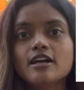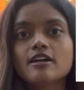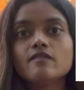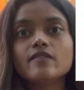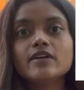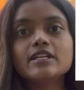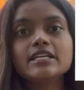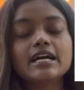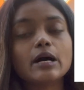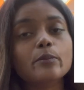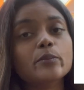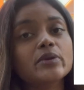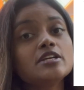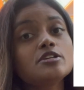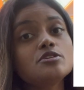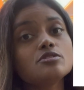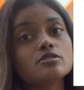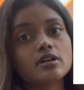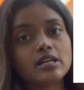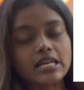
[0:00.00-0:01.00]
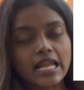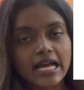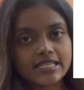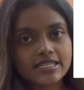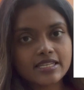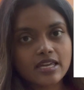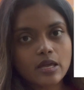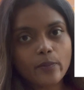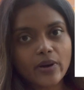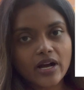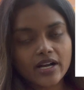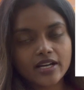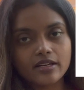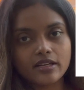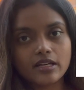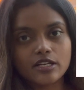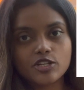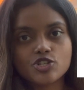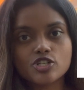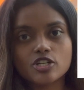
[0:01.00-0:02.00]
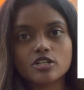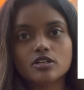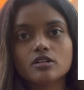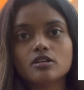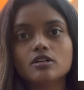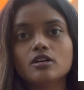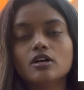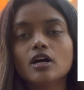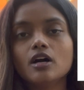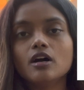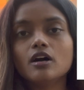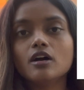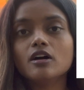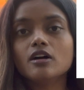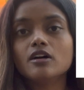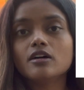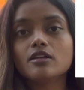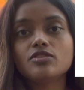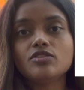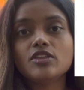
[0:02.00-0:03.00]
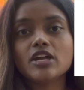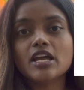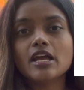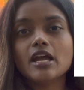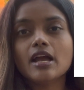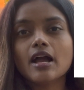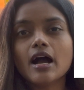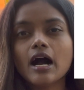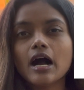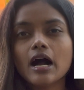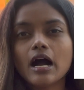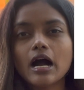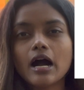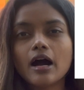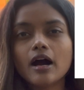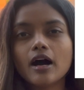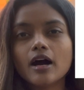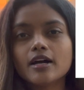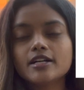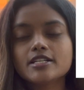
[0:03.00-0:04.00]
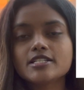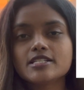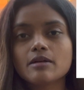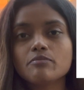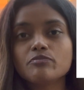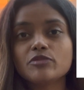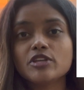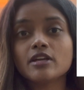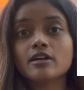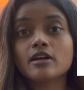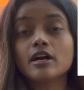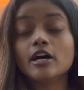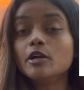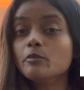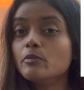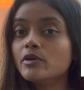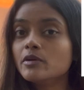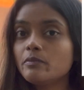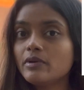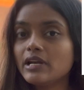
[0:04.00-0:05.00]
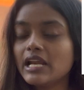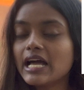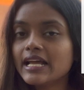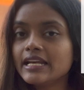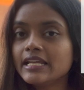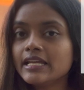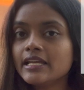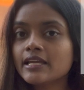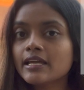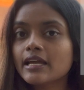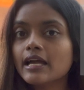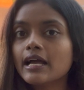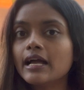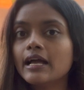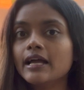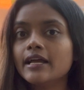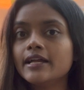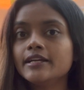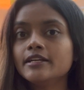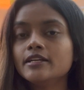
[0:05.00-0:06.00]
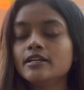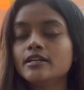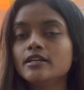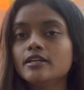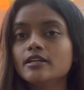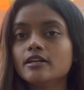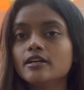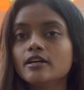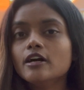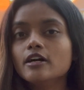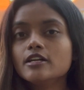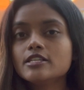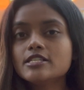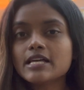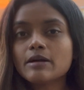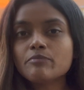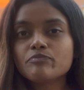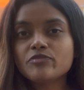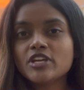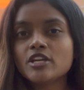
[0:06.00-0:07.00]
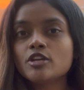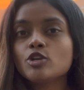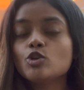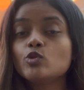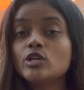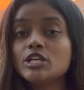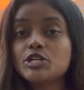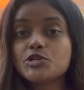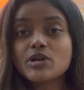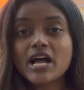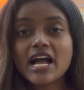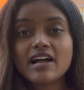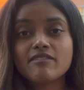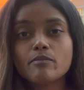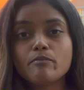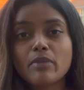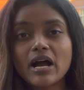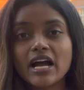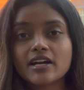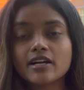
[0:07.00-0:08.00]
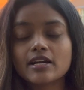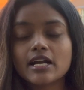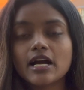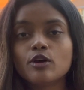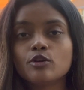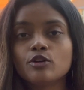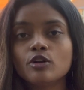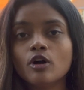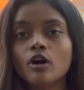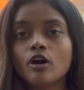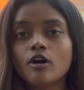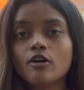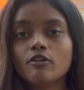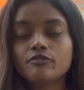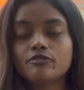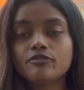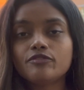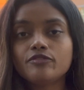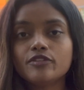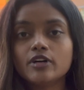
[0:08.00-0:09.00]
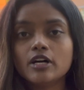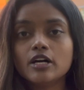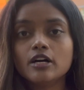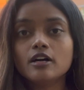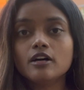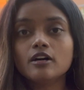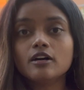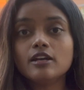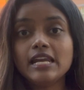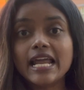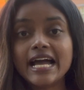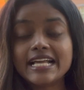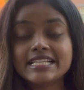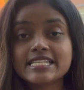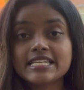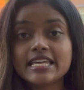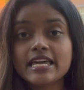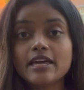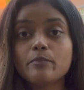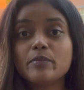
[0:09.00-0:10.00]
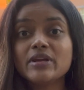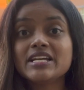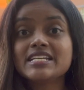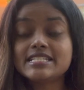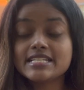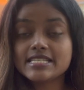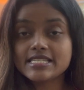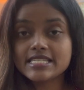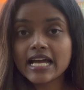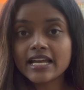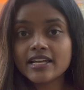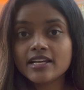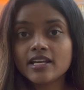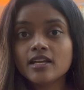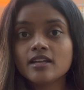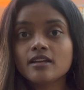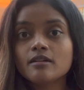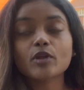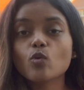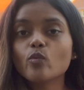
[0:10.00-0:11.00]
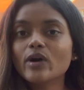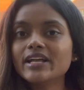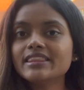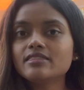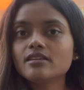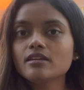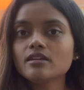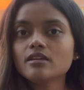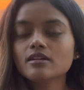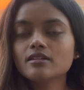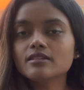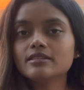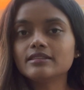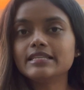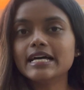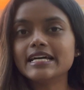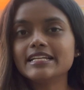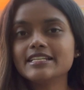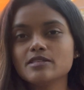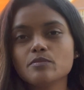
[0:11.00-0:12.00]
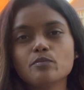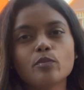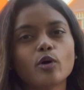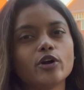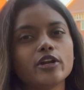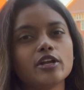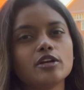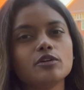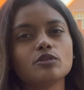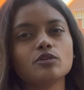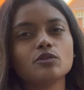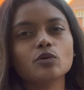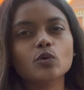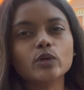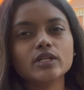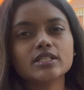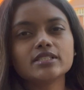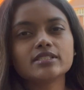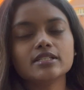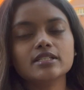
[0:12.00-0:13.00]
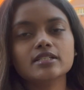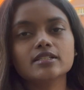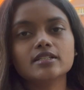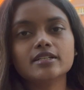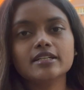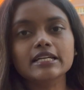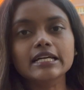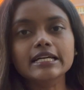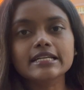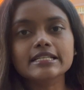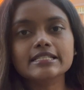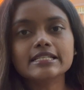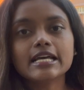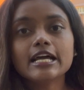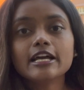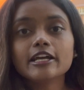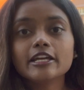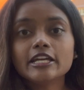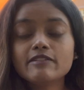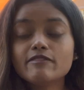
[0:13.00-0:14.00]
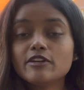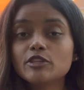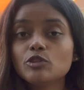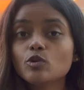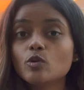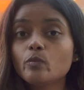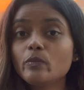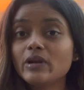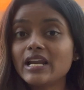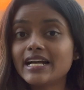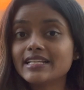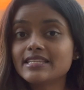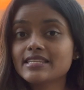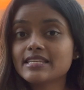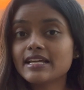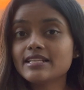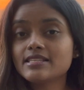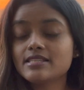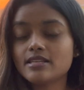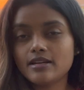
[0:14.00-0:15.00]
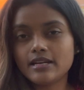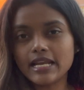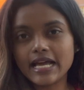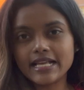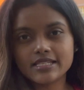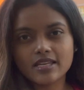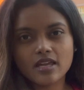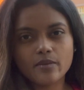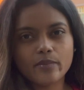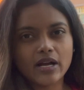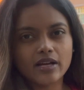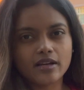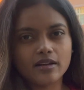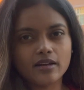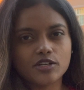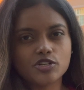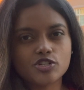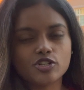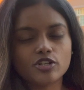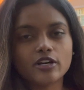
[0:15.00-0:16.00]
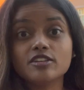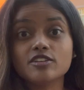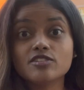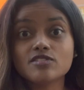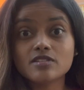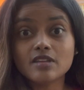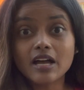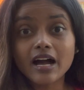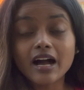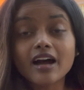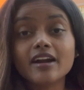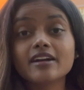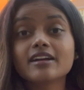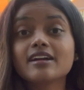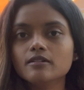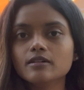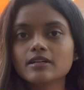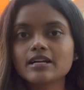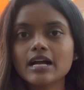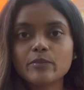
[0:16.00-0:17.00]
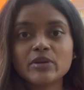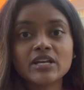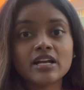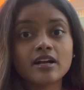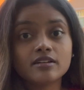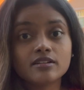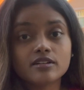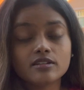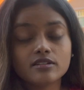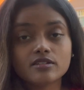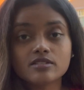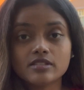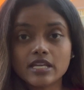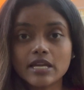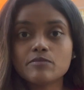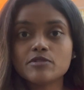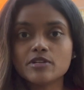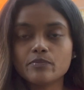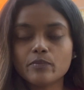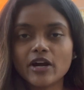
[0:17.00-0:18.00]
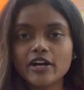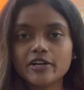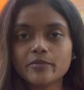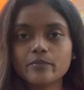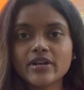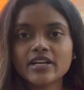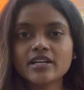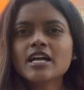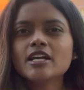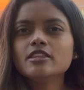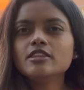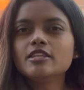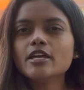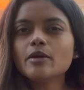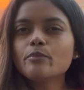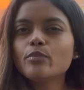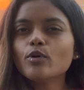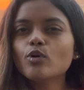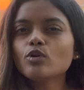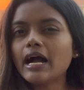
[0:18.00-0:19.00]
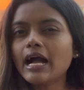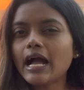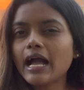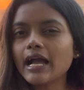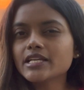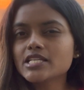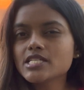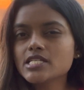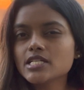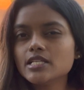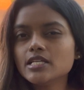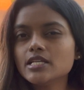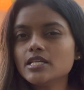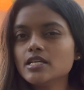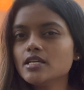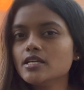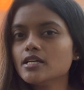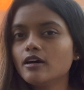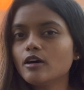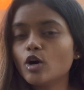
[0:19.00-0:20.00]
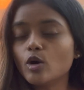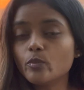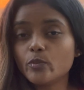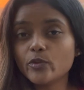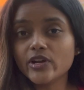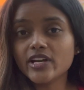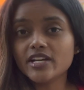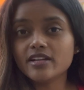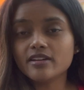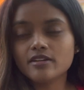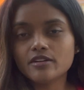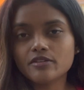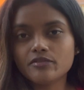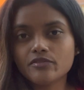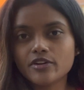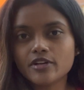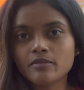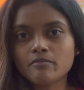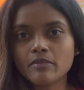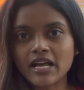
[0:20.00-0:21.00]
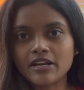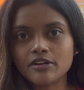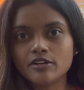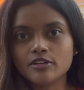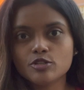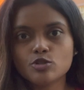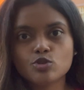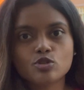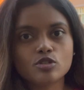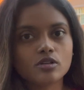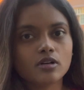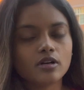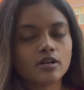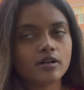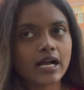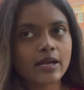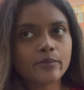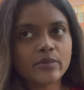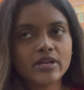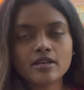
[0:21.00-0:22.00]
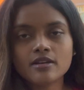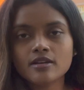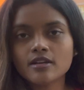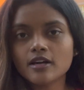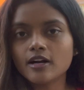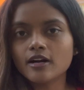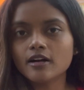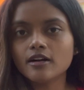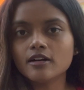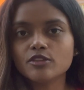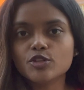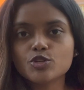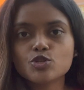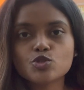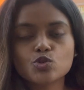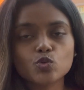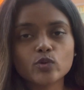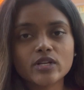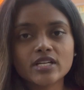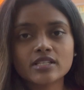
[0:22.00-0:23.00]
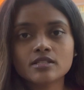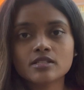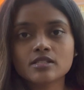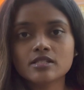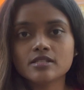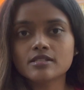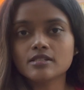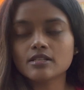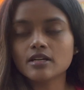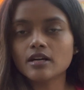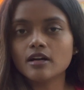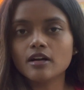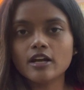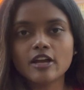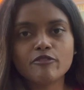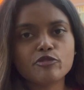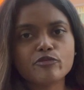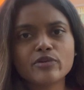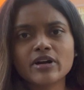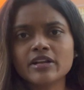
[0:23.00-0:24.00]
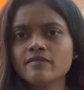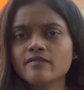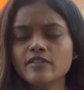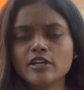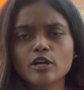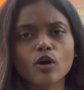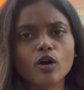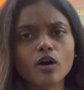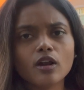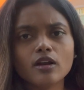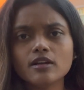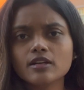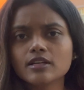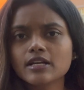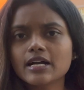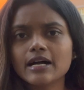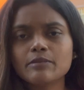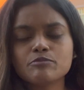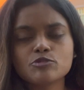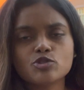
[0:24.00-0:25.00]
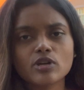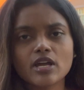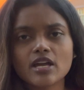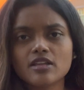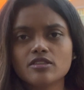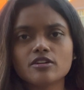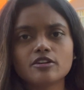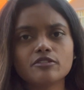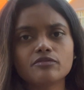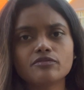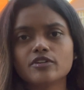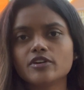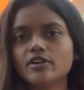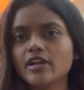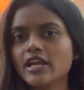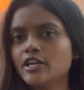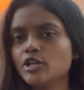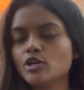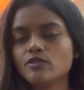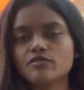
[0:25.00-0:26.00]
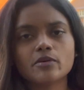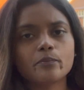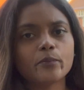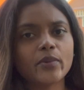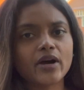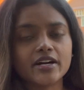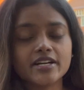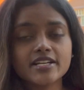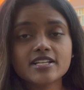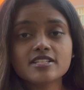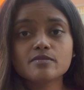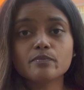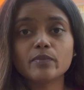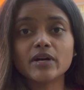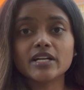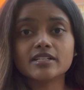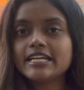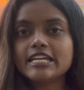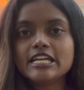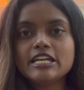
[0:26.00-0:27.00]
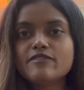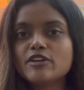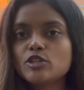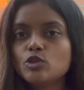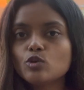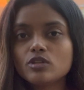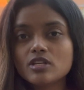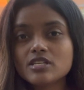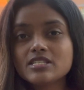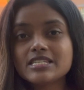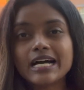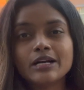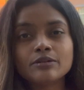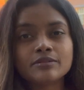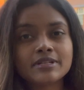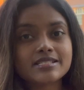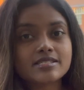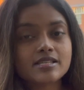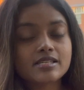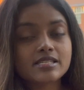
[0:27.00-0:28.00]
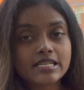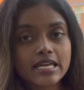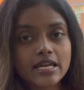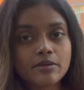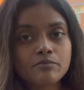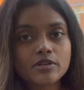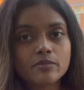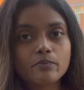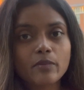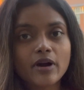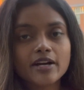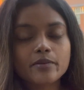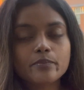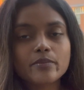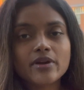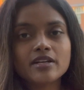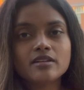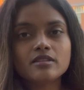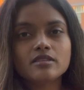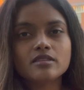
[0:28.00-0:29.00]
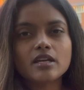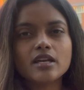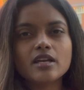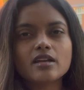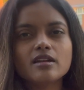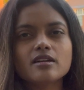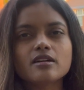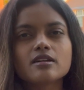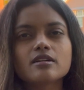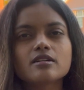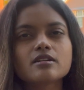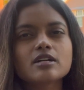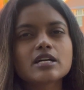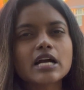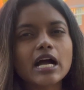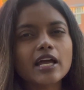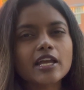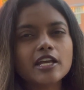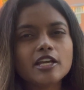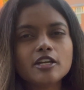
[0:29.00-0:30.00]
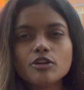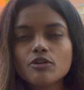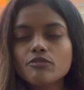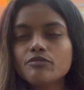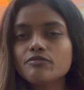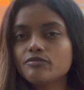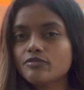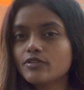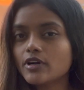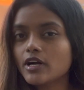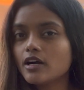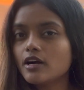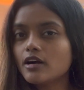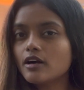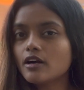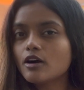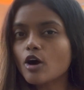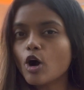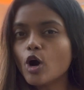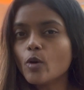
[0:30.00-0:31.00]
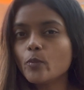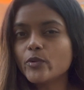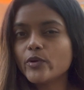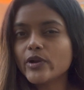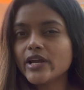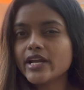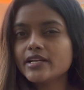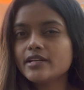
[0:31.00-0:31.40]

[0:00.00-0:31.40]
When coming to the landscape architecture, they are something urban planning, and something you need to have a background of landscaping designing. One thing that is important to notice here is, even though plant science and landscape architecture are coming under the same department, they both actually operate in different manners. The students, everyone, we all come together for any of the parties, but even though they sound as the same department, they kind of operate